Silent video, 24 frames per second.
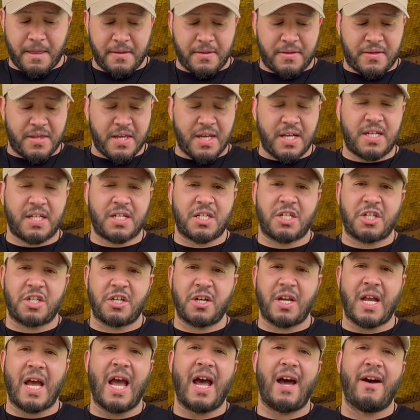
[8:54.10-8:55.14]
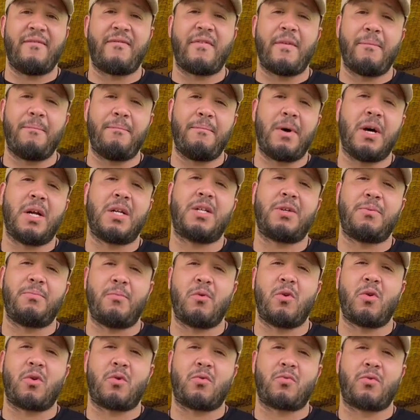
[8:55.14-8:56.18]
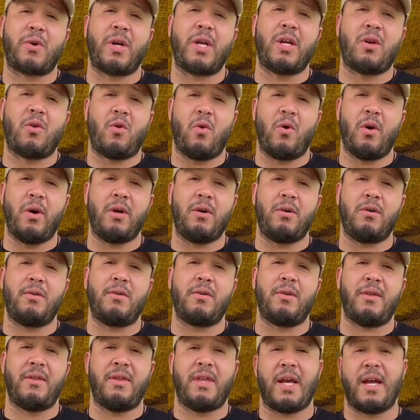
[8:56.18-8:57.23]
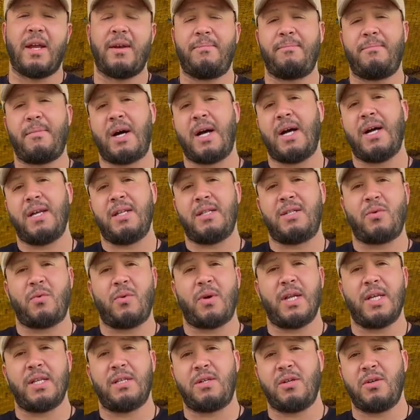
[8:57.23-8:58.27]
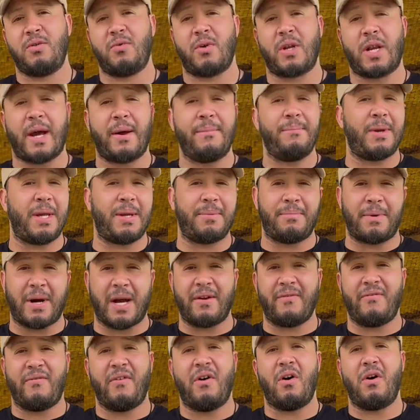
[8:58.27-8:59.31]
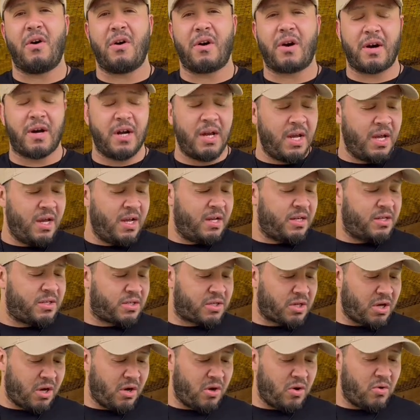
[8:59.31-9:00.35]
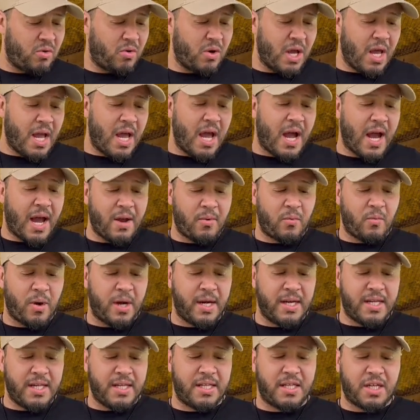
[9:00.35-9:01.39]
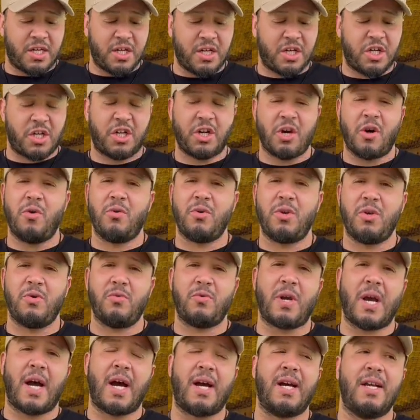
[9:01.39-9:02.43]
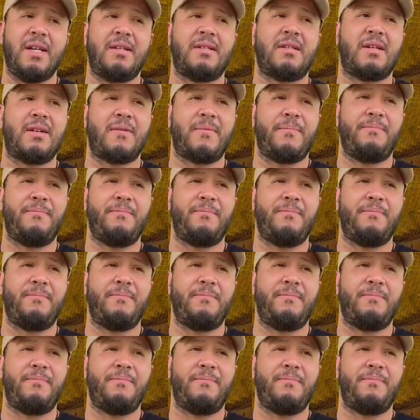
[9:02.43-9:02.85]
this should have much more recoil than my 22, and I mean by far. So I wanted to show you guys